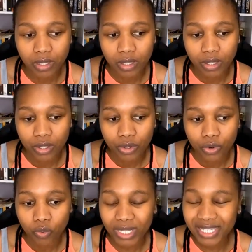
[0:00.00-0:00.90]

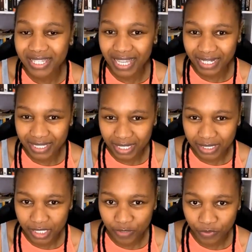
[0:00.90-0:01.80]
Once that is
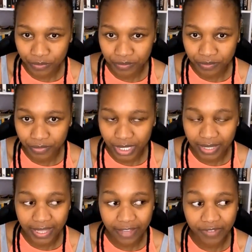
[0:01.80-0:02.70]
successful and they have
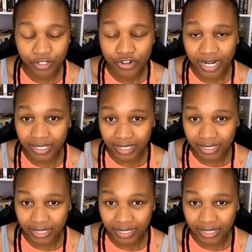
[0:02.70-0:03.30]
attracted